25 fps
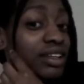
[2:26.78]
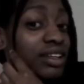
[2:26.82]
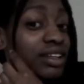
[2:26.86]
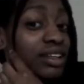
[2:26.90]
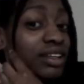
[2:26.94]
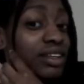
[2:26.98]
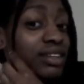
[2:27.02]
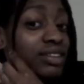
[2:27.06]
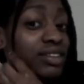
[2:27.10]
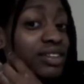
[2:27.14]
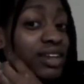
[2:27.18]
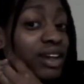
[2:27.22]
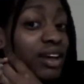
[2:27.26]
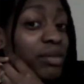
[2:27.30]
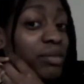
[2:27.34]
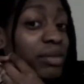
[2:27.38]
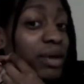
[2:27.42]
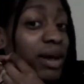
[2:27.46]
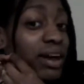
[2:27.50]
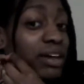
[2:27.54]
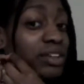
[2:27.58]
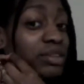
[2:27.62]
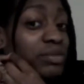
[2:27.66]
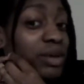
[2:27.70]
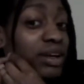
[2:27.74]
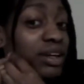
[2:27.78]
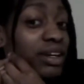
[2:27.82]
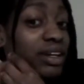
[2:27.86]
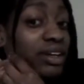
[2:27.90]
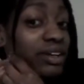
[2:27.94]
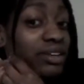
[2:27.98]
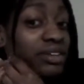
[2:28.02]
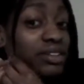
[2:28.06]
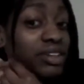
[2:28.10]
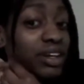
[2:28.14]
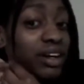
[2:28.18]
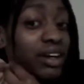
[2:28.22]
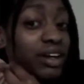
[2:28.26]
goes down past my
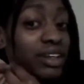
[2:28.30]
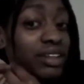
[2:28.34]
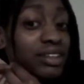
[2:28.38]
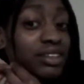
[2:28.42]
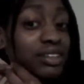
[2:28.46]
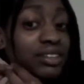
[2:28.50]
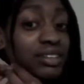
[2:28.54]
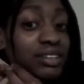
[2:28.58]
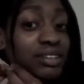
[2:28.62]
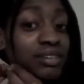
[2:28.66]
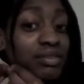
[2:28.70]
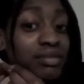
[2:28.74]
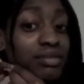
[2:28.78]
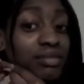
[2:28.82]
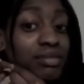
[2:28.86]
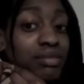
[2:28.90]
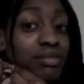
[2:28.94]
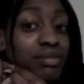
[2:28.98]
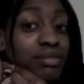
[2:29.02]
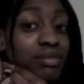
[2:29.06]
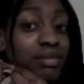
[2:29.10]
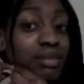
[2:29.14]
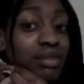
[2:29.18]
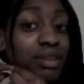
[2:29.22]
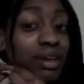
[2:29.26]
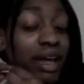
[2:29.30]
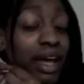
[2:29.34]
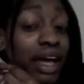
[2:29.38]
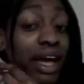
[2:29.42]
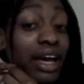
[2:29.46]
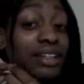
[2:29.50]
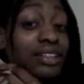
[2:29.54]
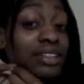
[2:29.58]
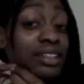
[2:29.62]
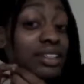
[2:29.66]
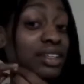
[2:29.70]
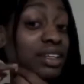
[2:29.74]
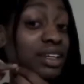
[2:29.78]
ears now. It's
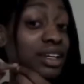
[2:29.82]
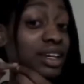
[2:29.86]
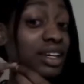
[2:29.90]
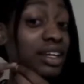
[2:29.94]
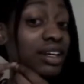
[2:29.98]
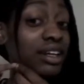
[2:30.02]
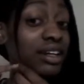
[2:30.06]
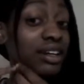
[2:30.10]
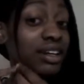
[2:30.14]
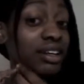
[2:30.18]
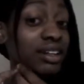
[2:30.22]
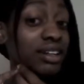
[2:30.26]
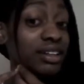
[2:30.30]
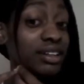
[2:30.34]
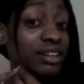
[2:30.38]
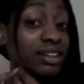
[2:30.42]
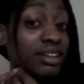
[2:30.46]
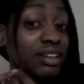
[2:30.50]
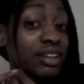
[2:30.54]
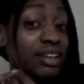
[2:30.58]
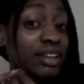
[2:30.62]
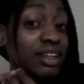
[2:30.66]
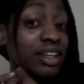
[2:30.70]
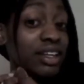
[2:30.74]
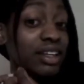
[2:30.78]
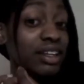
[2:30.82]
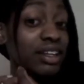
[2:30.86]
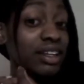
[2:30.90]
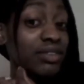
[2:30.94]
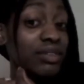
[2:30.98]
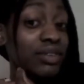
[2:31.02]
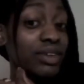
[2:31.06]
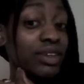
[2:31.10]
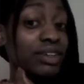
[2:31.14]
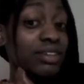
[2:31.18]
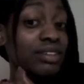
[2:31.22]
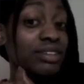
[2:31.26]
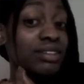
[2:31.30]
actually here, the end of
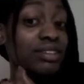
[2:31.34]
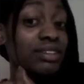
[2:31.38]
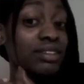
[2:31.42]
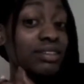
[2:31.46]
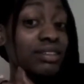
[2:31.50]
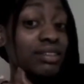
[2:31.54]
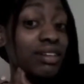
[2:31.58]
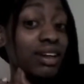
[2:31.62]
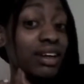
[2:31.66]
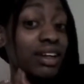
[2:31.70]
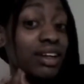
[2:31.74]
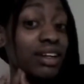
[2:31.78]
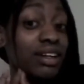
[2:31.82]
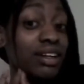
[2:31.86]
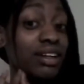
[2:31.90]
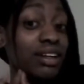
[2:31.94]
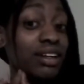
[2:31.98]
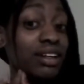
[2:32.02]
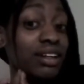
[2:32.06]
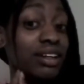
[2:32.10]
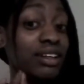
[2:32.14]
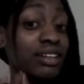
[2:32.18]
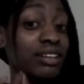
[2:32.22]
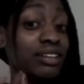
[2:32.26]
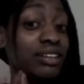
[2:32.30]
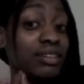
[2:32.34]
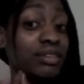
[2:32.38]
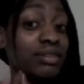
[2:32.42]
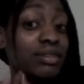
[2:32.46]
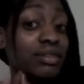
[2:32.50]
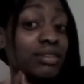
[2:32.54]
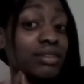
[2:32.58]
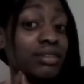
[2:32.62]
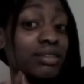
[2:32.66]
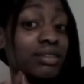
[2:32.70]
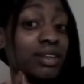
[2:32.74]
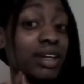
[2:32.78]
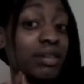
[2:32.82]
it's right here
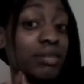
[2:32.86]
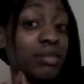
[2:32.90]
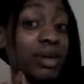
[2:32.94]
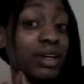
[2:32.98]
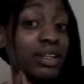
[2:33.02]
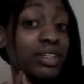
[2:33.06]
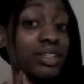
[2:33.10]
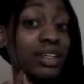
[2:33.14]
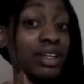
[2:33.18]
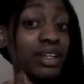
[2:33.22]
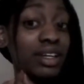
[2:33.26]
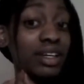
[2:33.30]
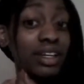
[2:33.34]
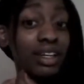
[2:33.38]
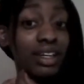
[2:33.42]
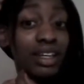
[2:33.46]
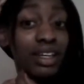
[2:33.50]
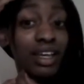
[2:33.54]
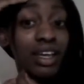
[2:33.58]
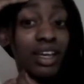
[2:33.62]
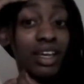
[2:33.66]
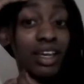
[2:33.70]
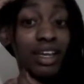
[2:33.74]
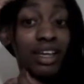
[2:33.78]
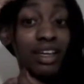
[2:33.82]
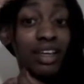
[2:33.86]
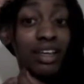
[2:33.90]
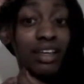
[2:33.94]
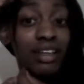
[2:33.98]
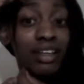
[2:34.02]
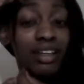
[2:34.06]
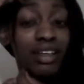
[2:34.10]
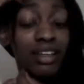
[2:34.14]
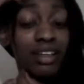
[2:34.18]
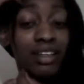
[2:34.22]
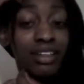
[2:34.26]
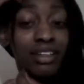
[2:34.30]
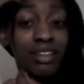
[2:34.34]
in my chin.
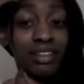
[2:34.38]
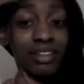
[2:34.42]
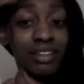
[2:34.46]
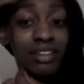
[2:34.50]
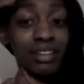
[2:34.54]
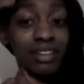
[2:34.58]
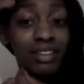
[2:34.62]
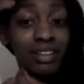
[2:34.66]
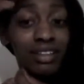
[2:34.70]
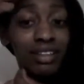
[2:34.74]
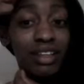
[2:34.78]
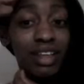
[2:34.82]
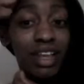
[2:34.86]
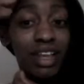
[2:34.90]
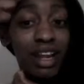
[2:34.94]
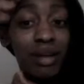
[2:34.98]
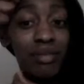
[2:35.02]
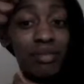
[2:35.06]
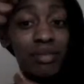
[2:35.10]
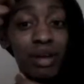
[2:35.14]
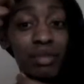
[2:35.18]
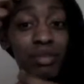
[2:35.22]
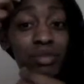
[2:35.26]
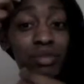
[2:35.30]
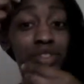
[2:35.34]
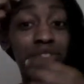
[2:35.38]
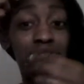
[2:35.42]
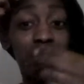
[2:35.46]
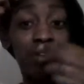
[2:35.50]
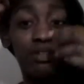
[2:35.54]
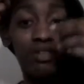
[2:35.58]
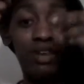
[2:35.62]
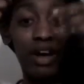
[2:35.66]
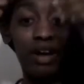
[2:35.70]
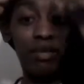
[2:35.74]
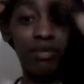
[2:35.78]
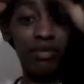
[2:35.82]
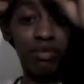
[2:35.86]
And I'm sure
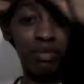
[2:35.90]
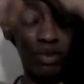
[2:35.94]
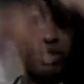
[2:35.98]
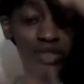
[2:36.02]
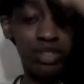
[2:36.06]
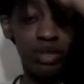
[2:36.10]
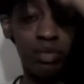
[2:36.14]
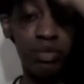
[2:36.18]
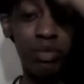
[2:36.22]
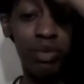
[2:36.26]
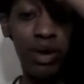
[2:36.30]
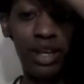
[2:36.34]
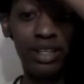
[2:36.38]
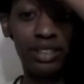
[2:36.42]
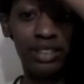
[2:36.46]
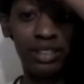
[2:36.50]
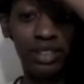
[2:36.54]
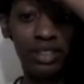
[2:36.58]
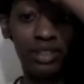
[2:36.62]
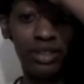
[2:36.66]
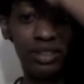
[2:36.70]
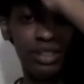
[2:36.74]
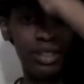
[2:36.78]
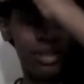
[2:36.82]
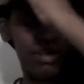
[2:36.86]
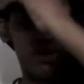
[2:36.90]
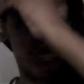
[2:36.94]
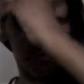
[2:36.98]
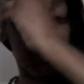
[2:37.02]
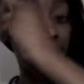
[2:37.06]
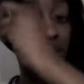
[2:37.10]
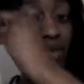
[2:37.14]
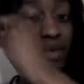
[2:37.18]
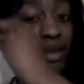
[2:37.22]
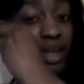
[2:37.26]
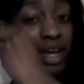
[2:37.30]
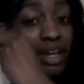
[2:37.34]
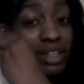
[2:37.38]
if I was to press it or something,
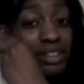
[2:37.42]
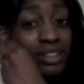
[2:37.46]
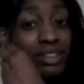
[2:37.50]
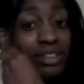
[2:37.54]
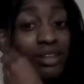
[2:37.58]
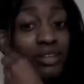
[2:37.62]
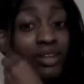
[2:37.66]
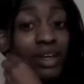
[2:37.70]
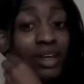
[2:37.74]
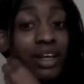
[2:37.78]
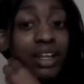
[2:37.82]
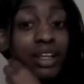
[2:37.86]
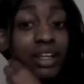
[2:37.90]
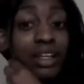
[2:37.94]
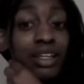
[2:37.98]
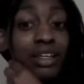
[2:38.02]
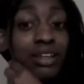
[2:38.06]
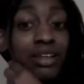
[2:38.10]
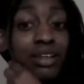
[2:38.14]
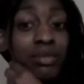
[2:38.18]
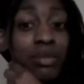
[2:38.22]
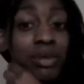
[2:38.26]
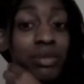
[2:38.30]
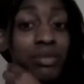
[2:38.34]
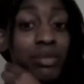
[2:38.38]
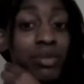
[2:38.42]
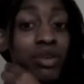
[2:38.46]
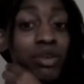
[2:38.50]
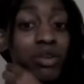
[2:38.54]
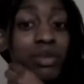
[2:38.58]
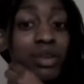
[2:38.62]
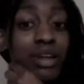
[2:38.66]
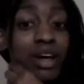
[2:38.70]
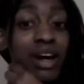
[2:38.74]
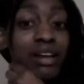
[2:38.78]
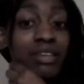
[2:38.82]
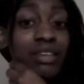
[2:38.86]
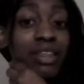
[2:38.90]
it would actually go down a little bit more, but
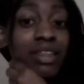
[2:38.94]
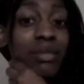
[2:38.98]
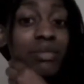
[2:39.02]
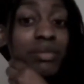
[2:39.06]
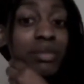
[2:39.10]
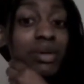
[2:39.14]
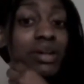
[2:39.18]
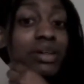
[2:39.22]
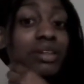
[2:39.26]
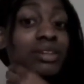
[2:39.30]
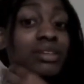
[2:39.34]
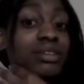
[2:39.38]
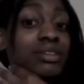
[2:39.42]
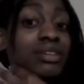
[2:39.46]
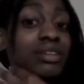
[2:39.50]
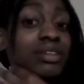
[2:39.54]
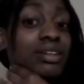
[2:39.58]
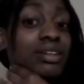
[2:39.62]
not that much.